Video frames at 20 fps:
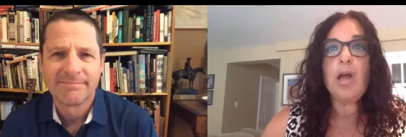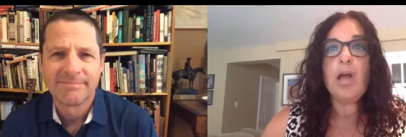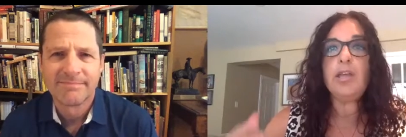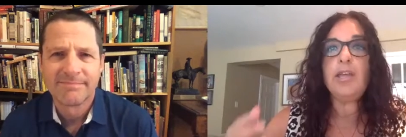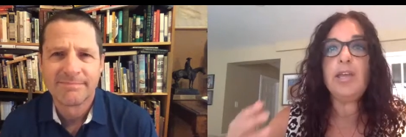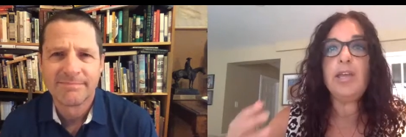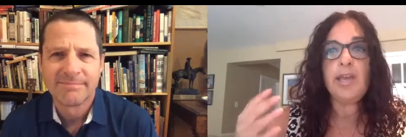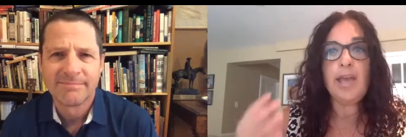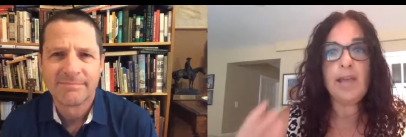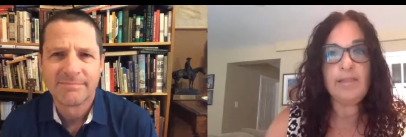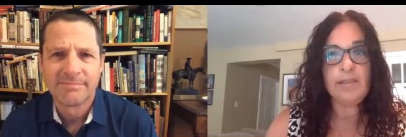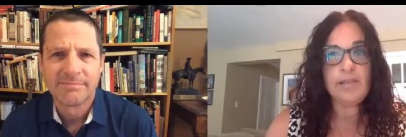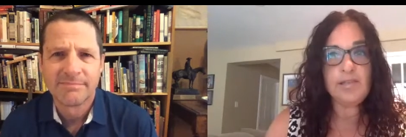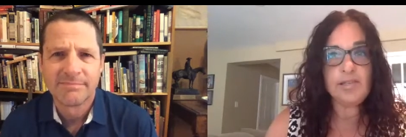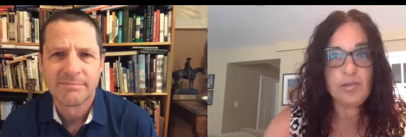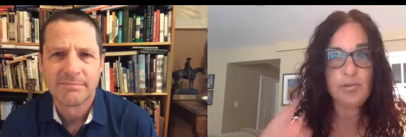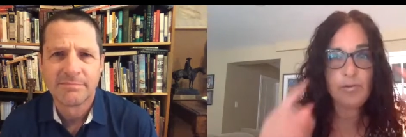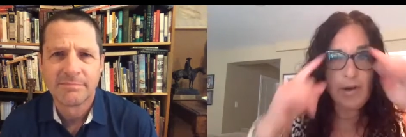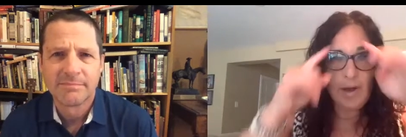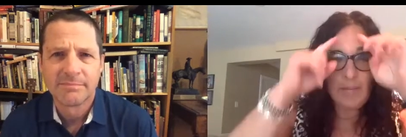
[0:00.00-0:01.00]
Speaker 1: you get the
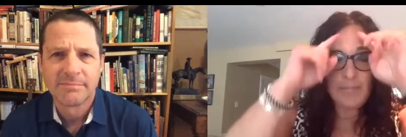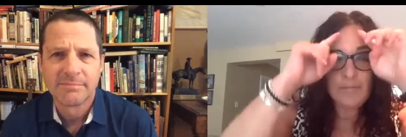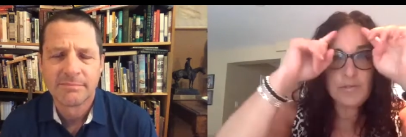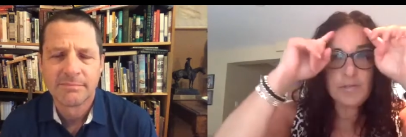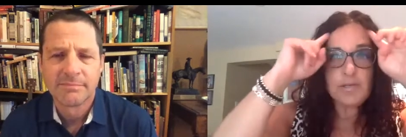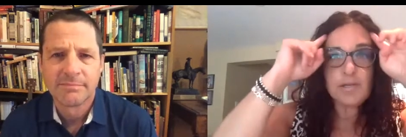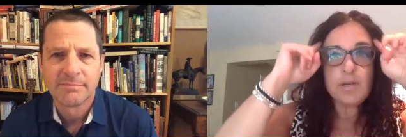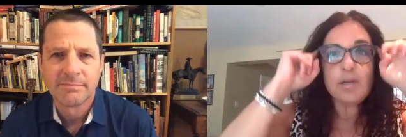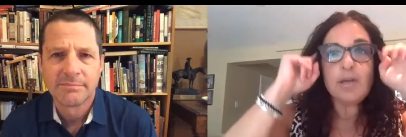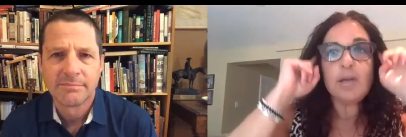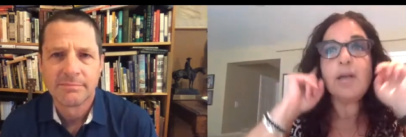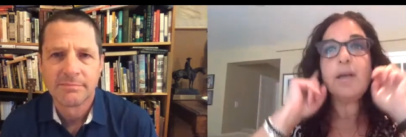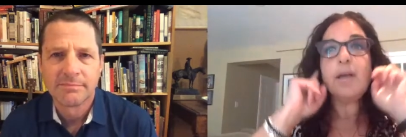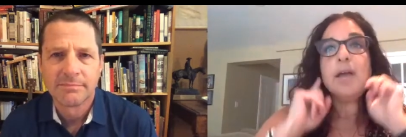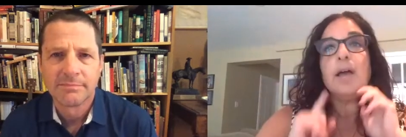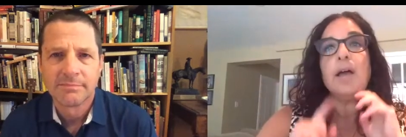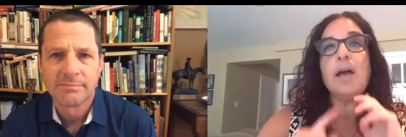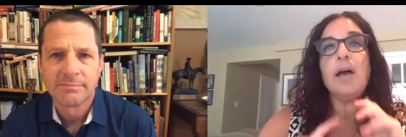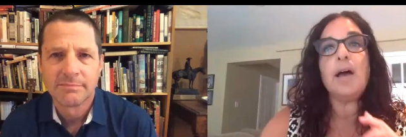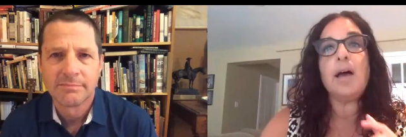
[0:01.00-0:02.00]
script.
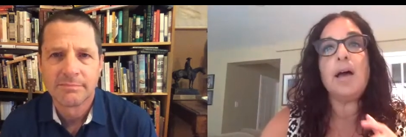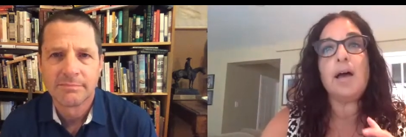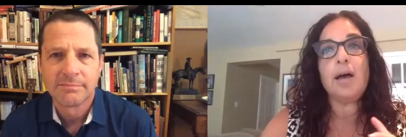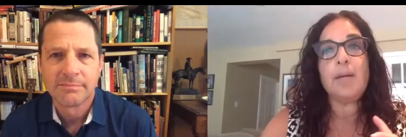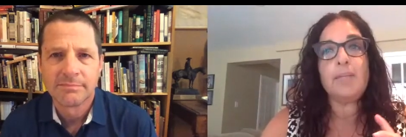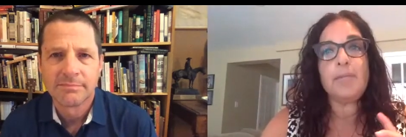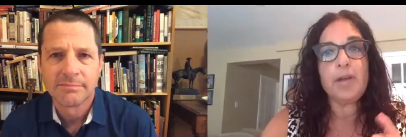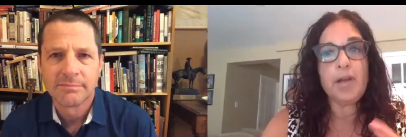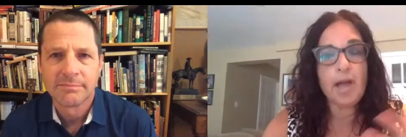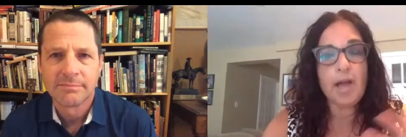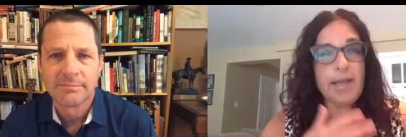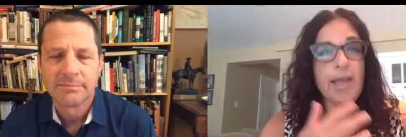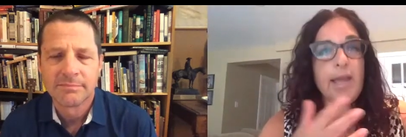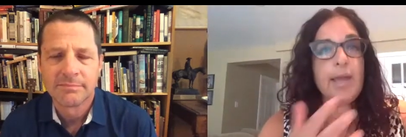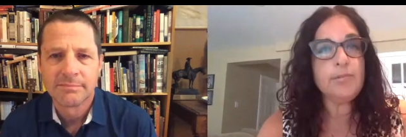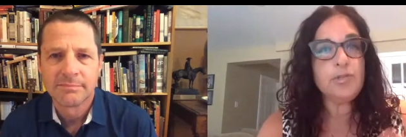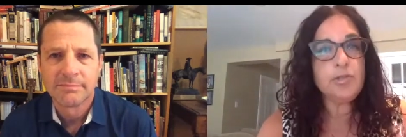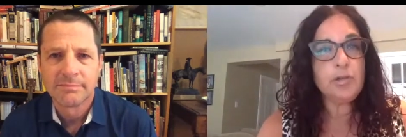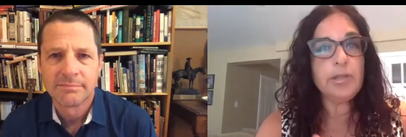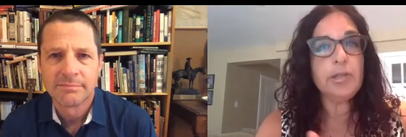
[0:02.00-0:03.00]
Um, it kind of came
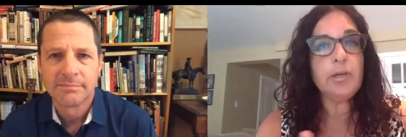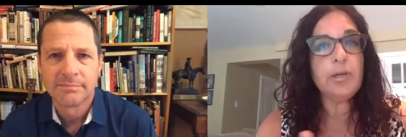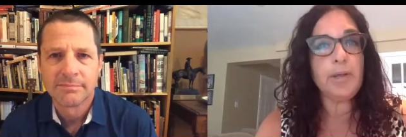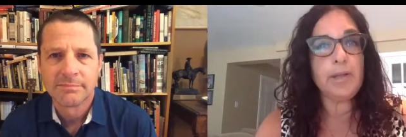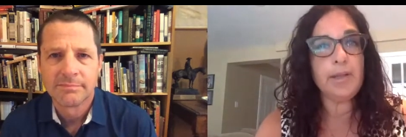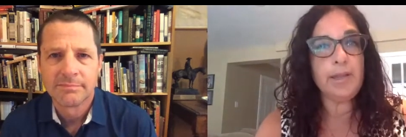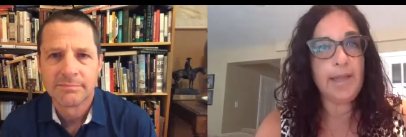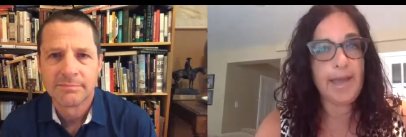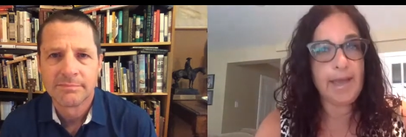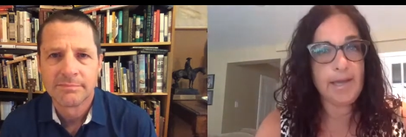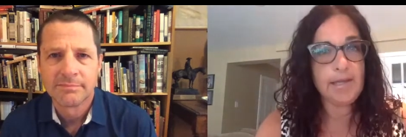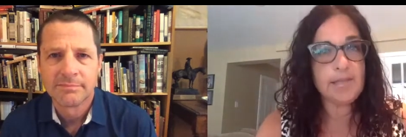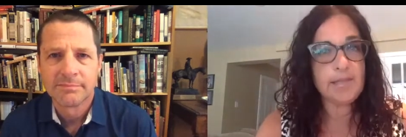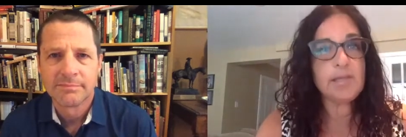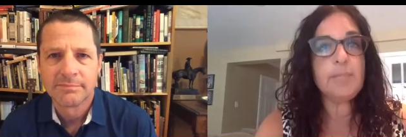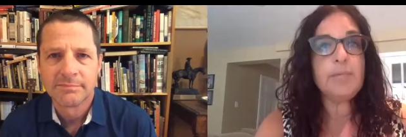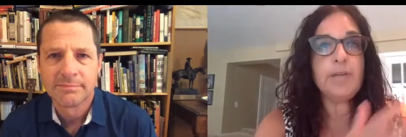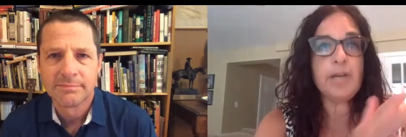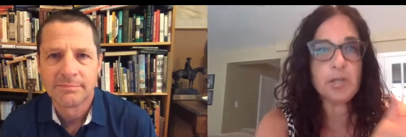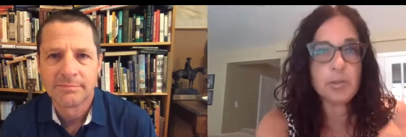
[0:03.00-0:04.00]
to a little bit late.
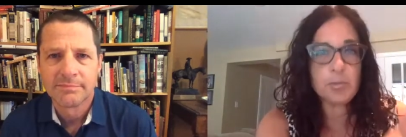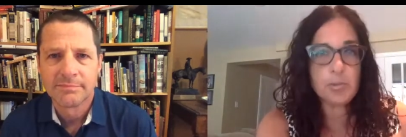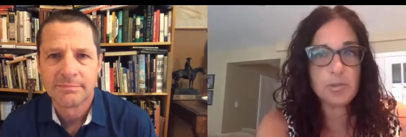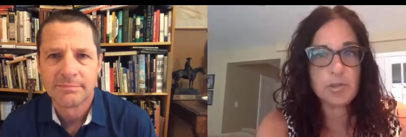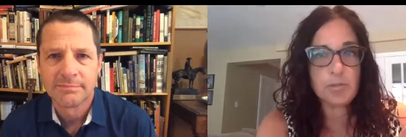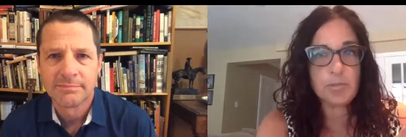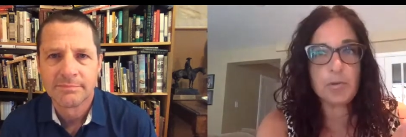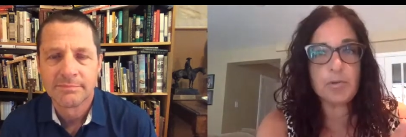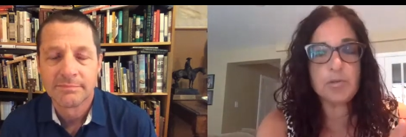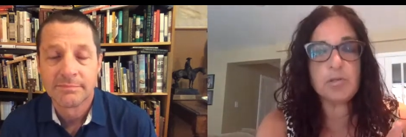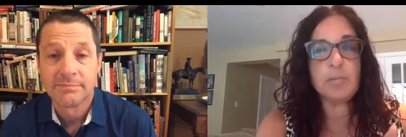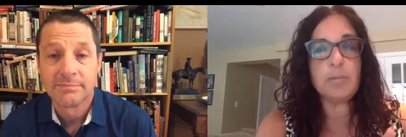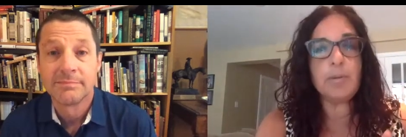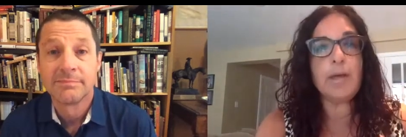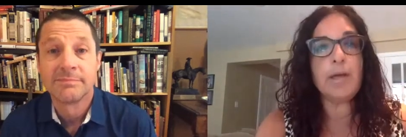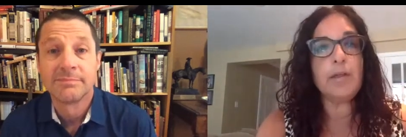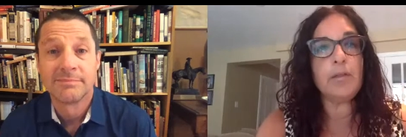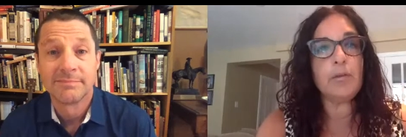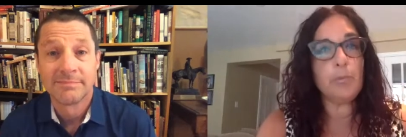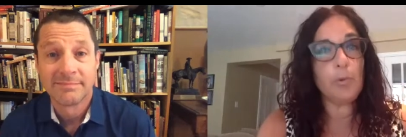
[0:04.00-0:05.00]
Somebody else was supposed to
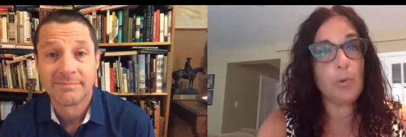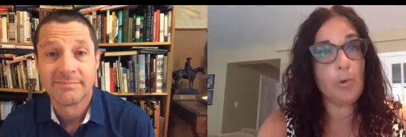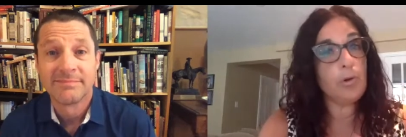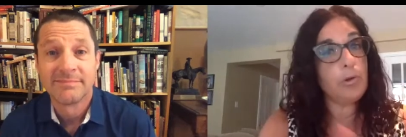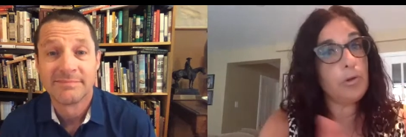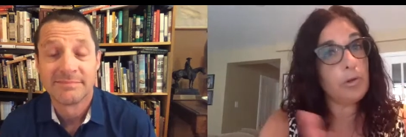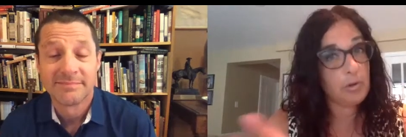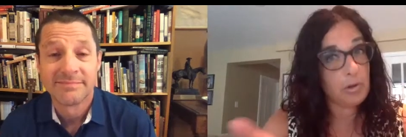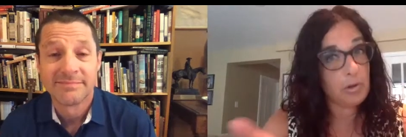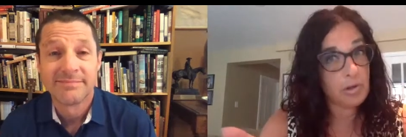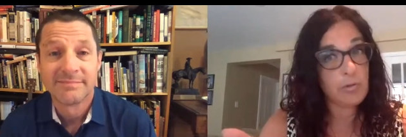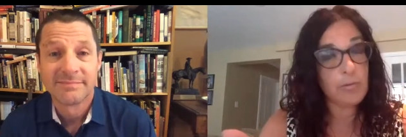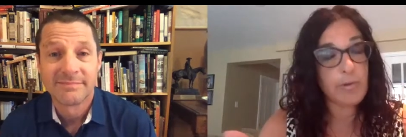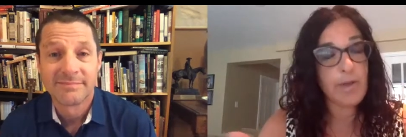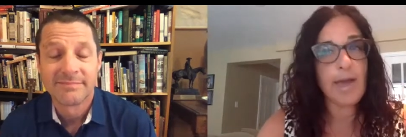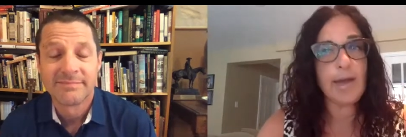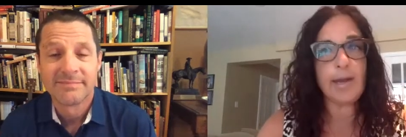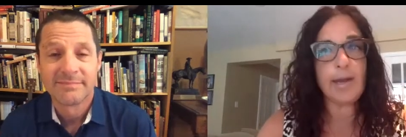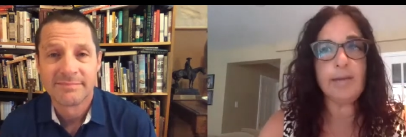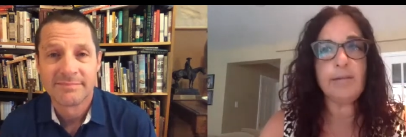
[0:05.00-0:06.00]
play the role, and you, you
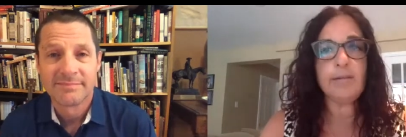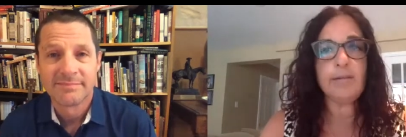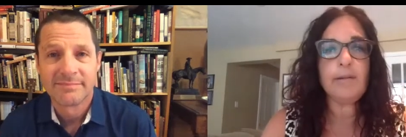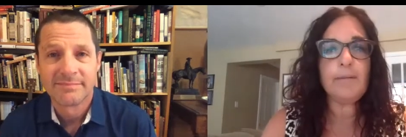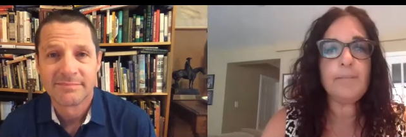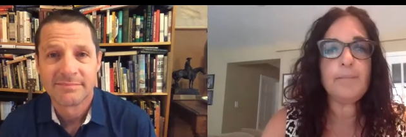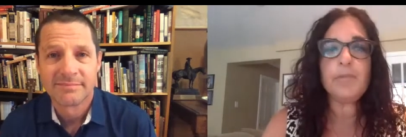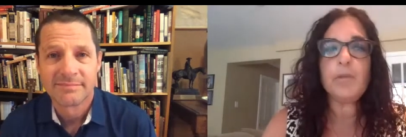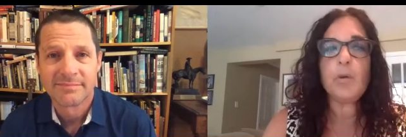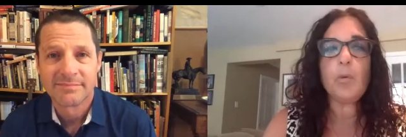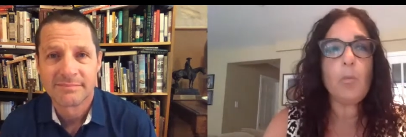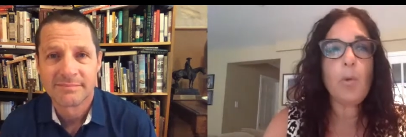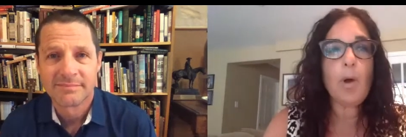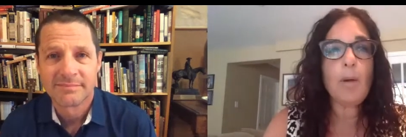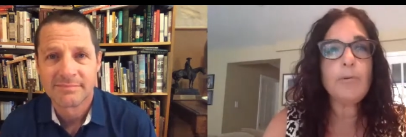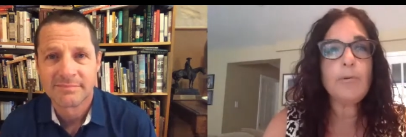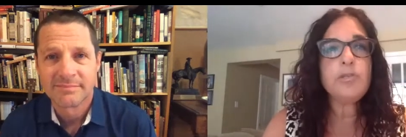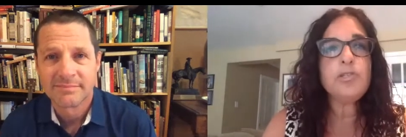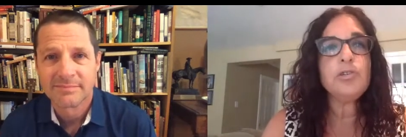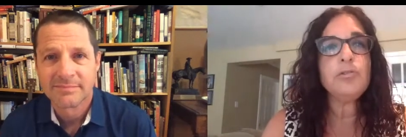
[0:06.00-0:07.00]
get it. What
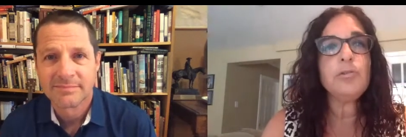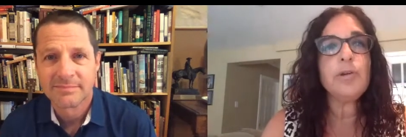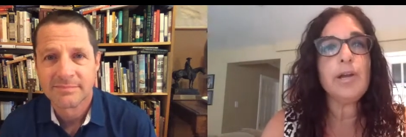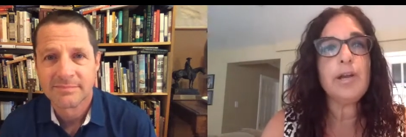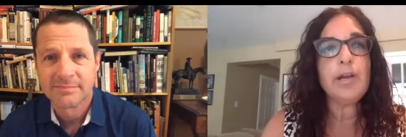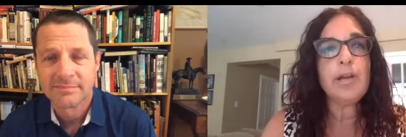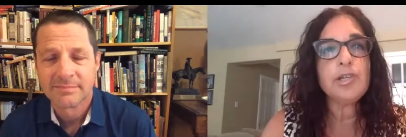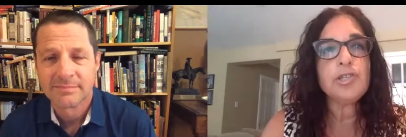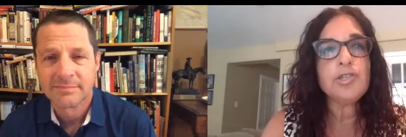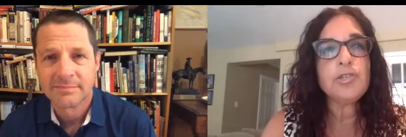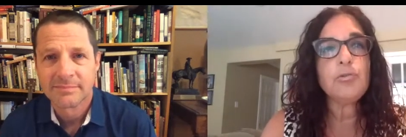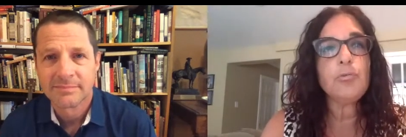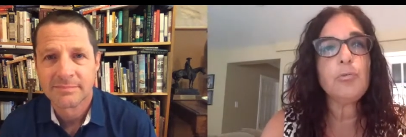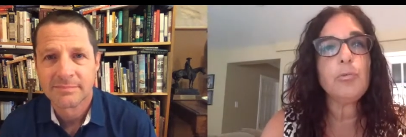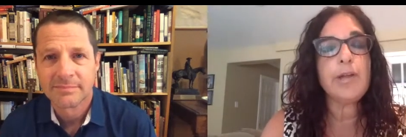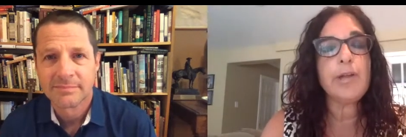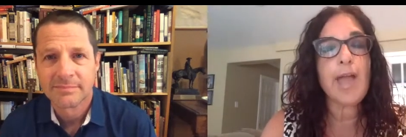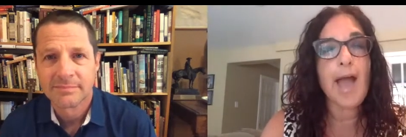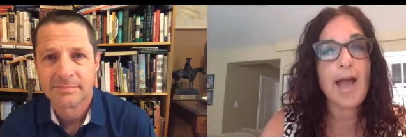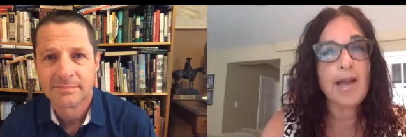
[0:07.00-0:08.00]
was your initial
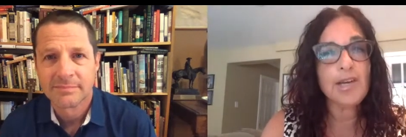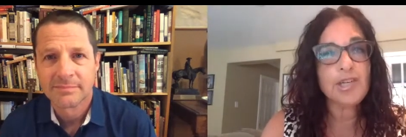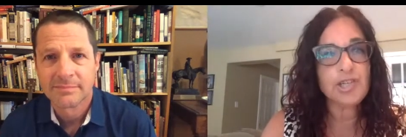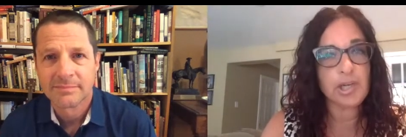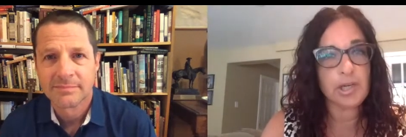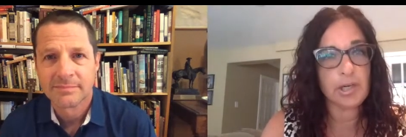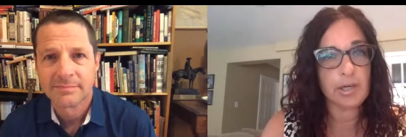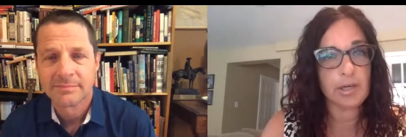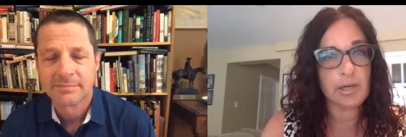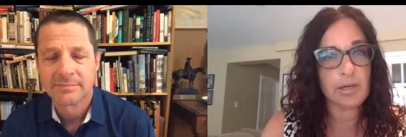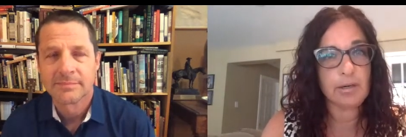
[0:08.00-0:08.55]
reaction?